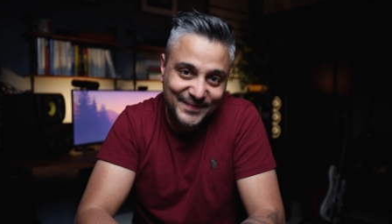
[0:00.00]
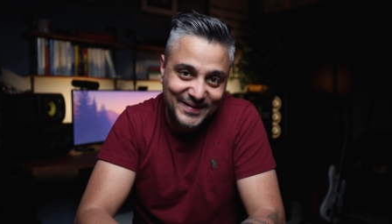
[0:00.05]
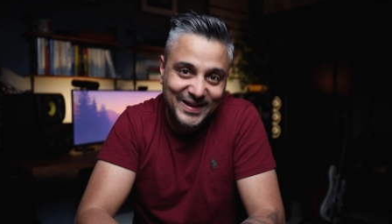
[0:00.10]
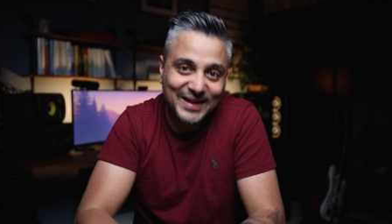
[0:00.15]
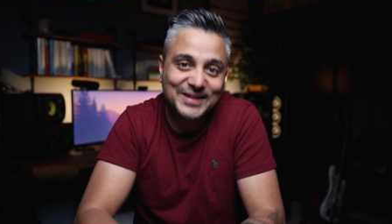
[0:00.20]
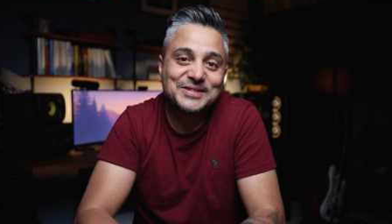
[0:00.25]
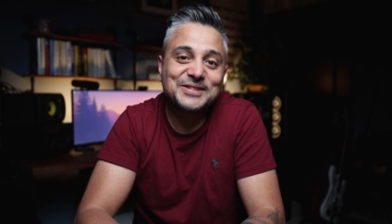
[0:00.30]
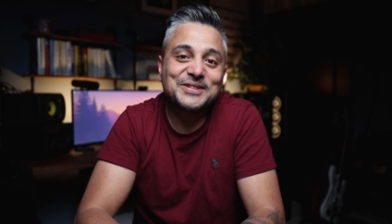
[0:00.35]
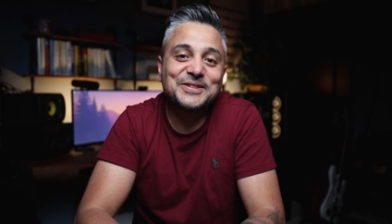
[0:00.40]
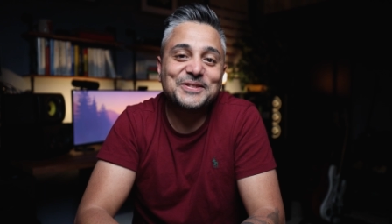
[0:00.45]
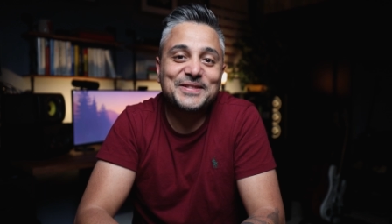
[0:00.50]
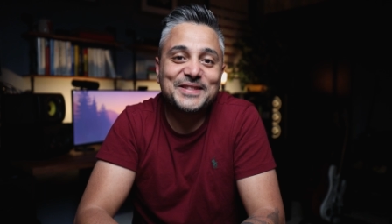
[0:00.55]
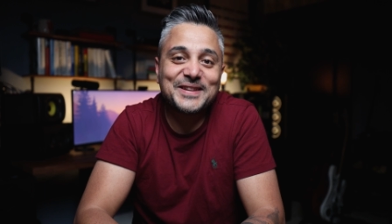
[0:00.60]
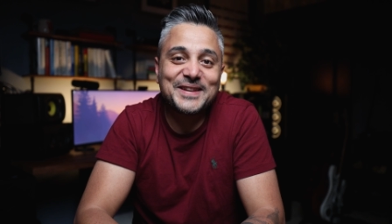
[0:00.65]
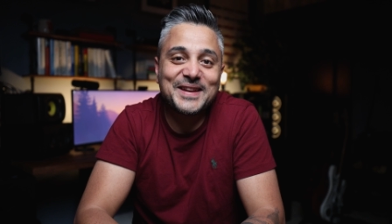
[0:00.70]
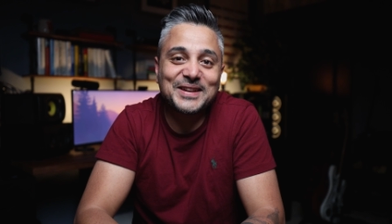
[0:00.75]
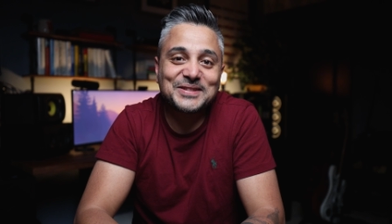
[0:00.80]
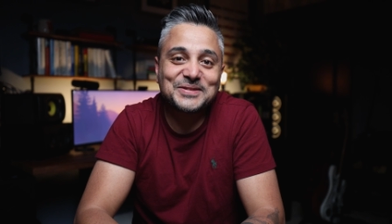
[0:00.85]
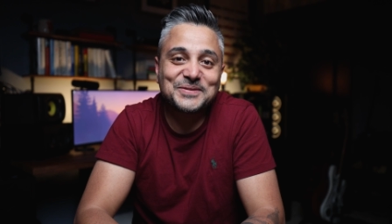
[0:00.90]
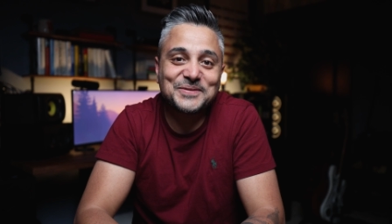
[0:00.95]
I'll see you in the
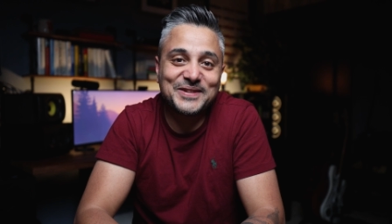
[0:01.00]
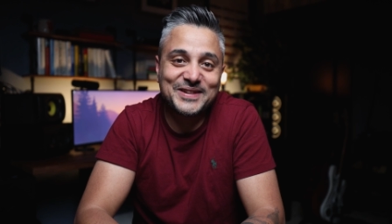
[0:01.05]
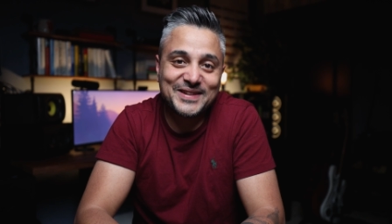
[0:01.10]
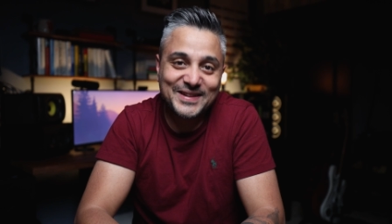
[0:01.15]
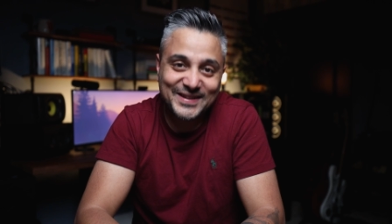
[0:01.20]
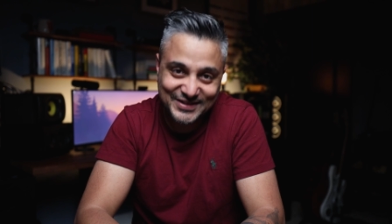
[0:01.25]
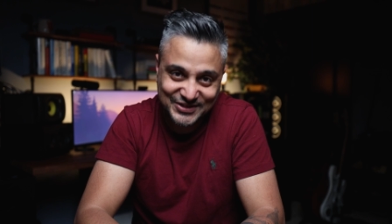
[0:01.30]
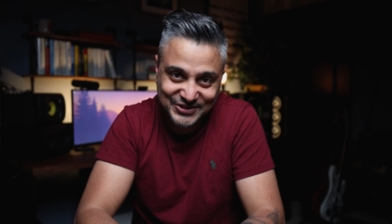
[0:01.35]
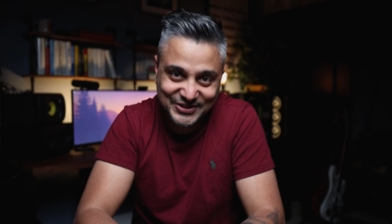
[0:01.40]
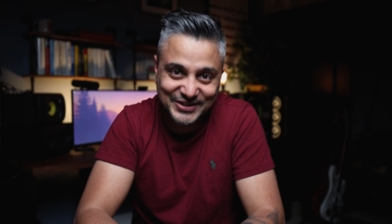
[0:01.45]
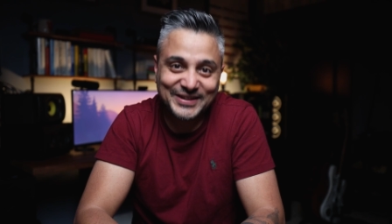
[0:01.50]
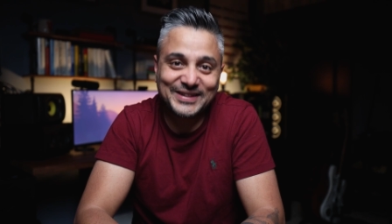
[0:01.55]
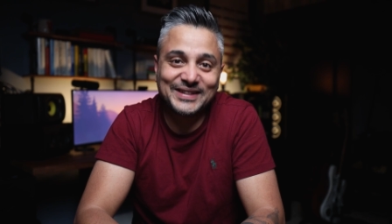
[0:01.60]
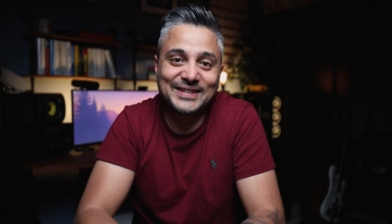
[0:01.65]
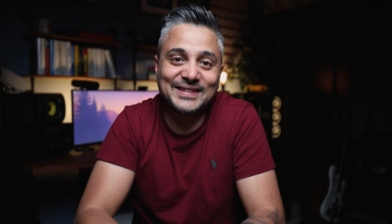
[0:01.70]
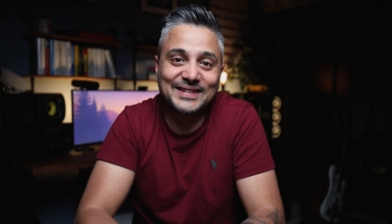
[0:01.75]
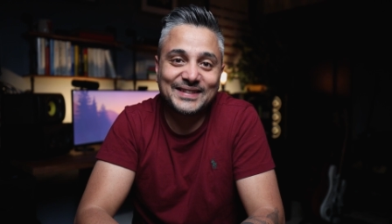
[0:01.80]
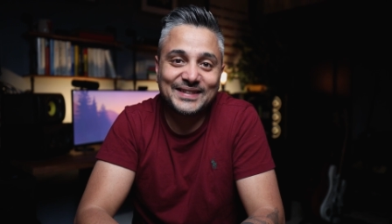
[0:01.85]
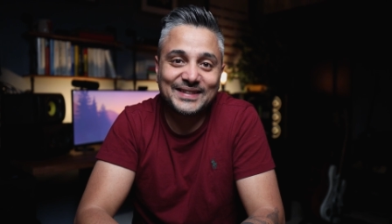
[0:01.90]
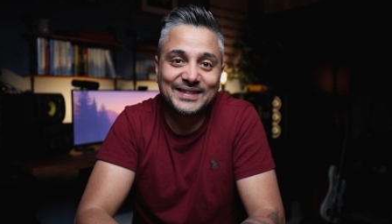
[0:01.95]
next one.
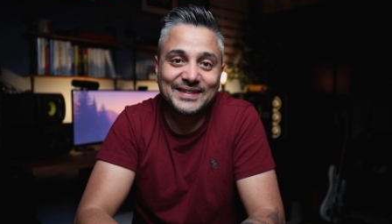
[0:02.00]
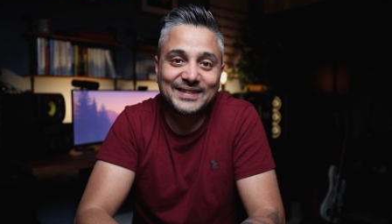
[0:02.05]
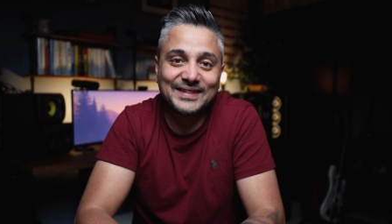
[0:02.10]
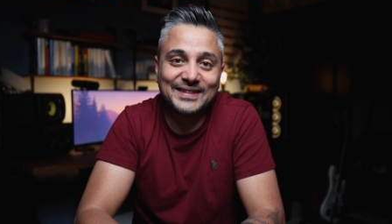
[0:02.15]
Cheers.